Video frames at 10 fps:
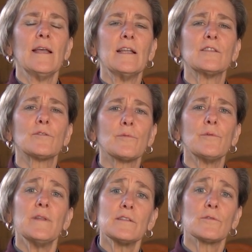It is
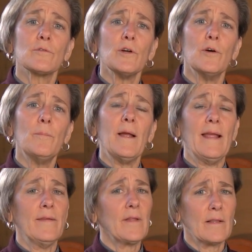through this group
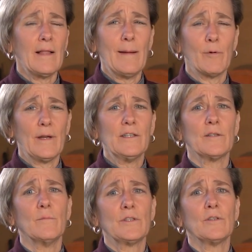and the
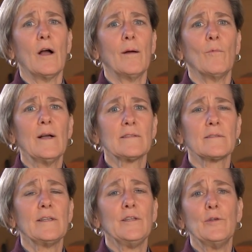collaboration with John
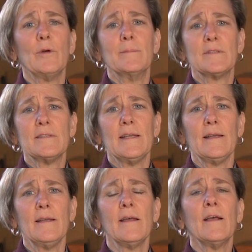Wesley
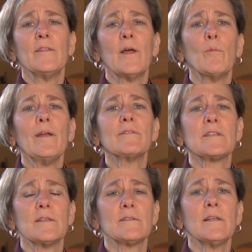UMC that we have
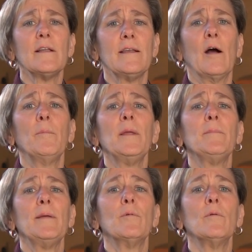assisted in helping
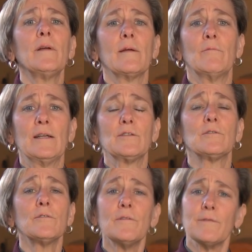people get
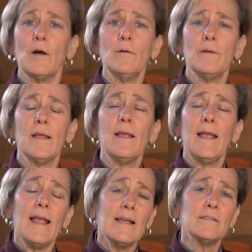registered to vote
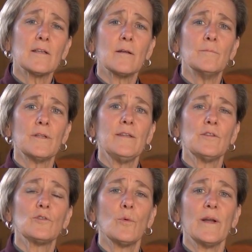and to complete
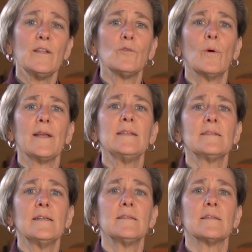the 2020
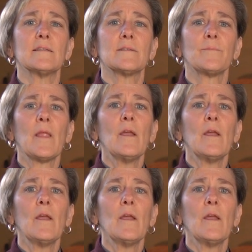census.